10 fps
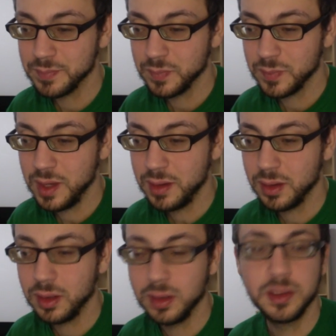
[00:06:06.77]
yeah,
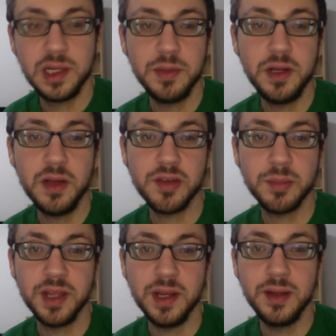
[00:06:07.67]
I'll keep you guys
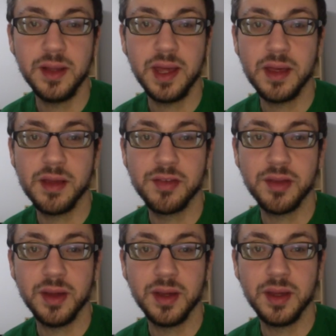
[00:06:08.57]
updated as
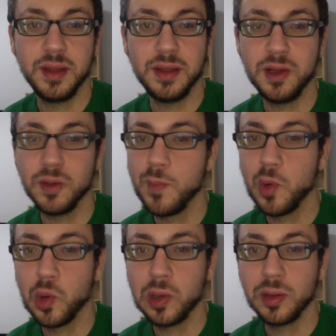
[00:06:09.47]
I hear
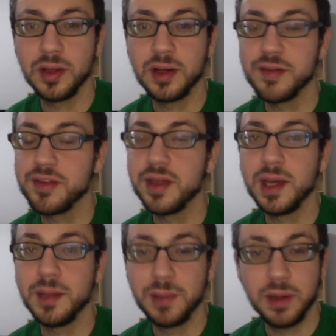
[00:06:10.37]
more. Like I say,
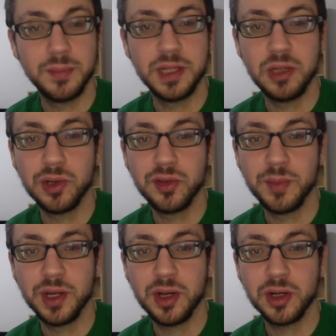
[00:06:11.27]
I'm going to be going to my
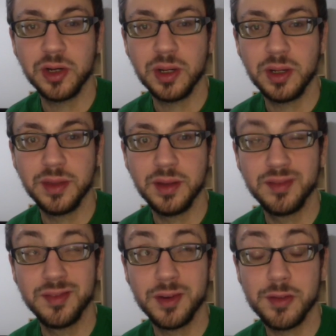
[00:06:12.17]
doctor on the
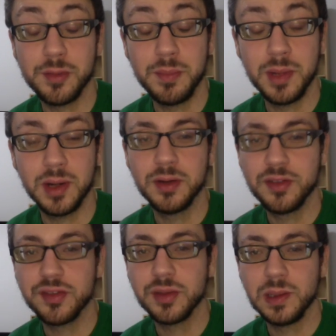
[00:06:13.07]
1st of March,
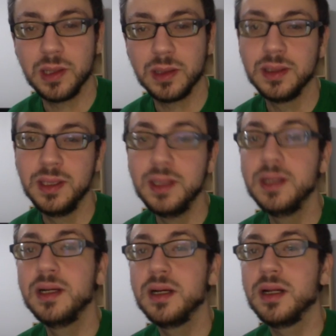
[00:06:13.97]
so
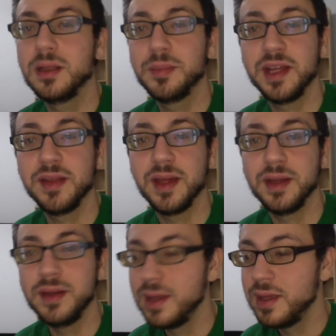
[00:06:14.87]
I'll update
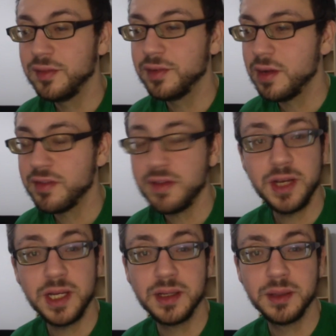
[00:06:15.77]
then. If you guys have
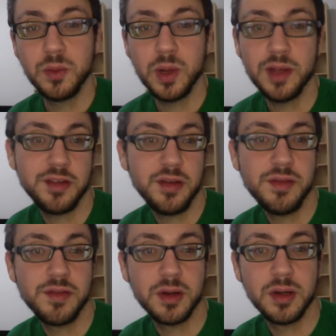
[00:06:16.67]
any questions
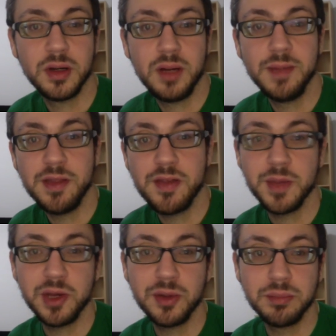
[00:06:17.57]
or comments
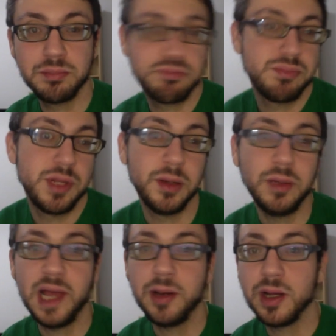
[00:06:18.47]
about,
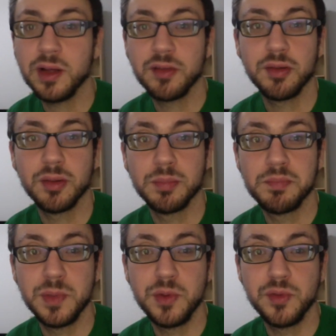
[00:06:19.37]
cataracts or
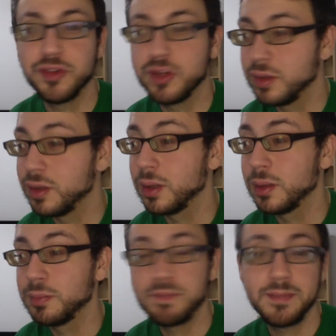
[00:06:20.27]
low vision or
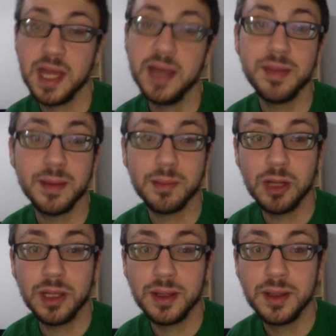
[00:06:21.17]
anything really,